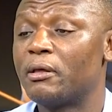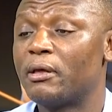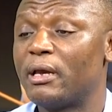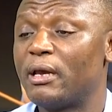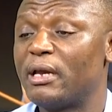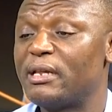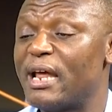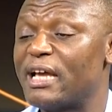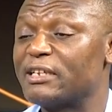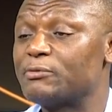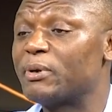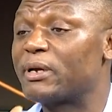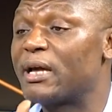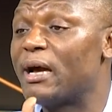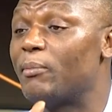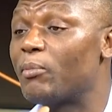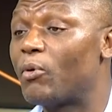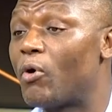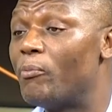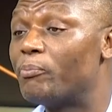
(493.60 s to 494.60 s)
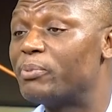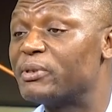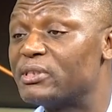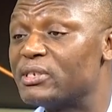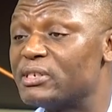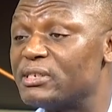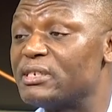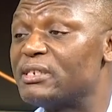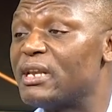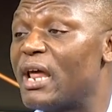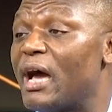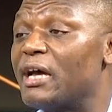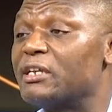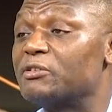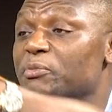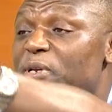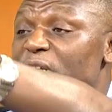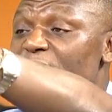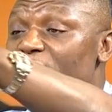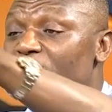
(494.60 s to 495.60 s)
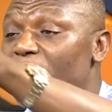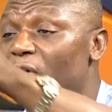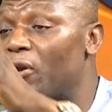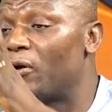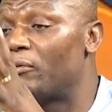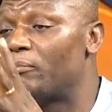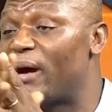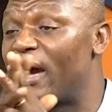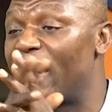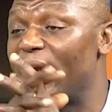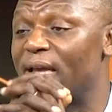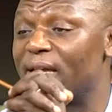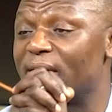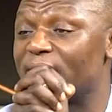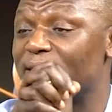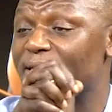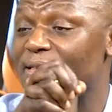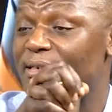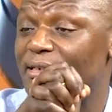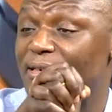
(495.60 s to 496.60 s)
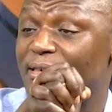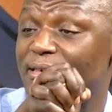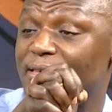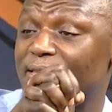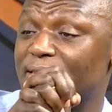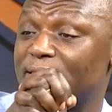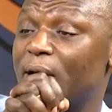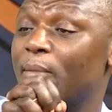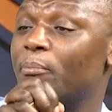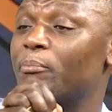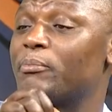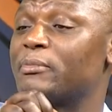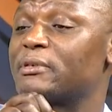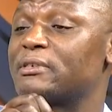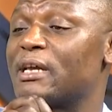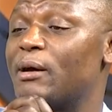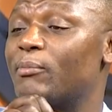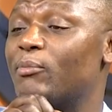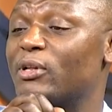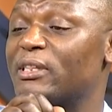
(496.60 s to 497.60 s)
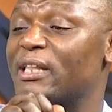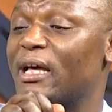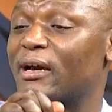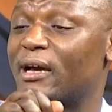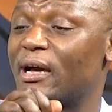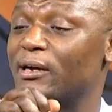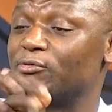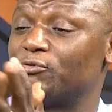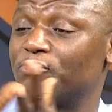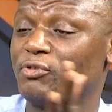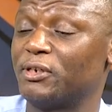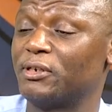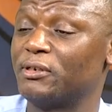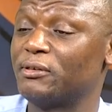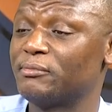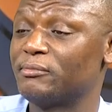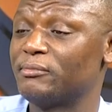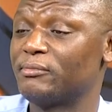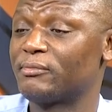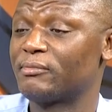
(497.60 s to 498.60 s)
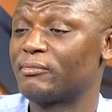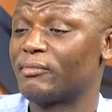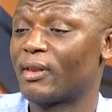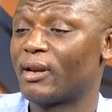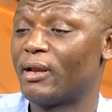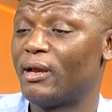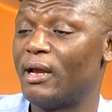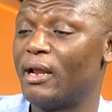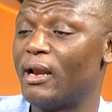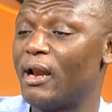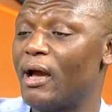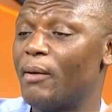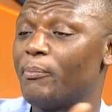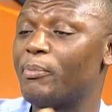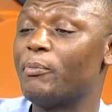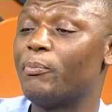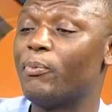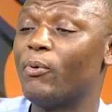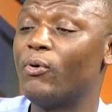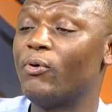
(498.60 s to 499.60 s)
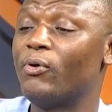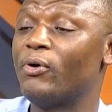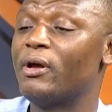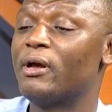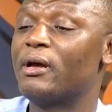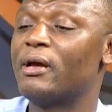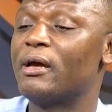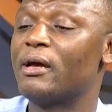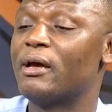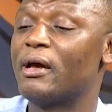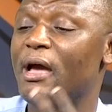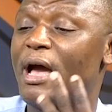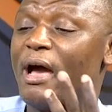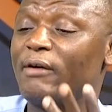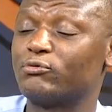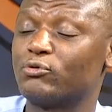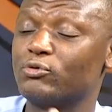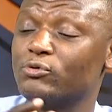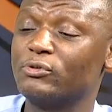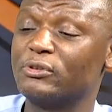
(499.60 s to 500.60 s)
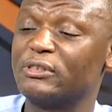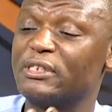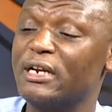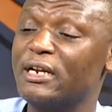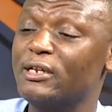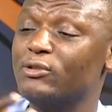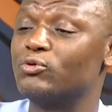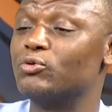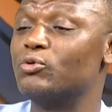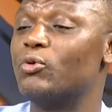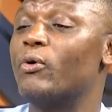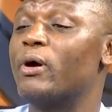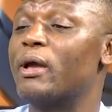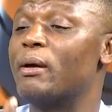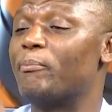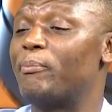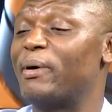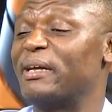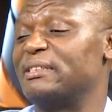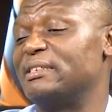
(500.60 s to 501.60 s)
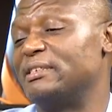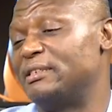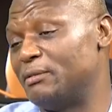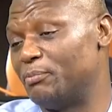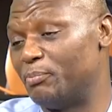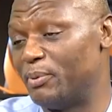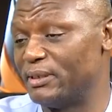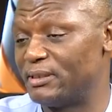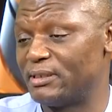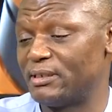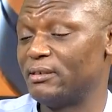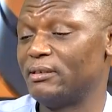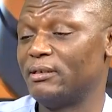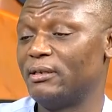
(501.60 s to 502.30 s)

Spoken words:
it has become competition that has been developed by some other country, and our people have to train to go and participate.